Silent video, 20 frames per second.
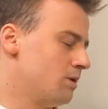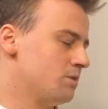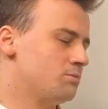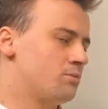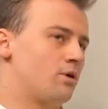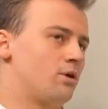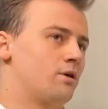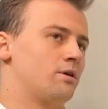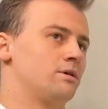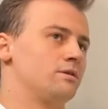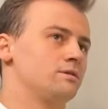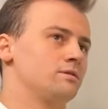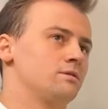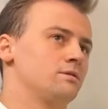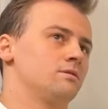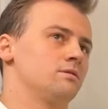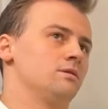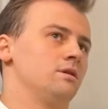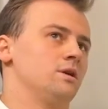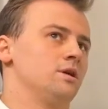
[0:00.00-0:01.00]
part
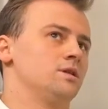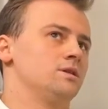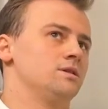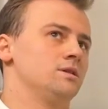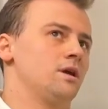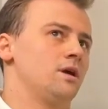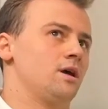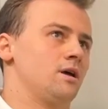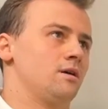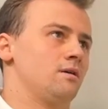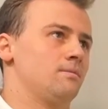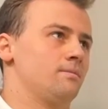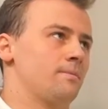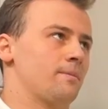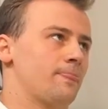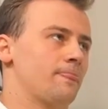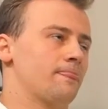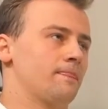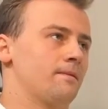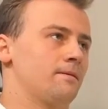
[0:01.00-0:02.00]
is that
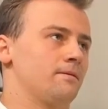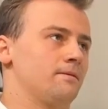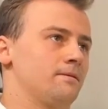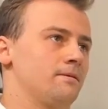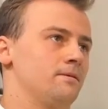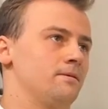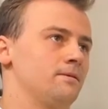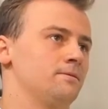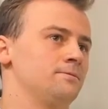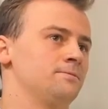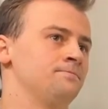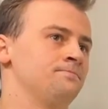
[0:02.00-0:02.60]
uh,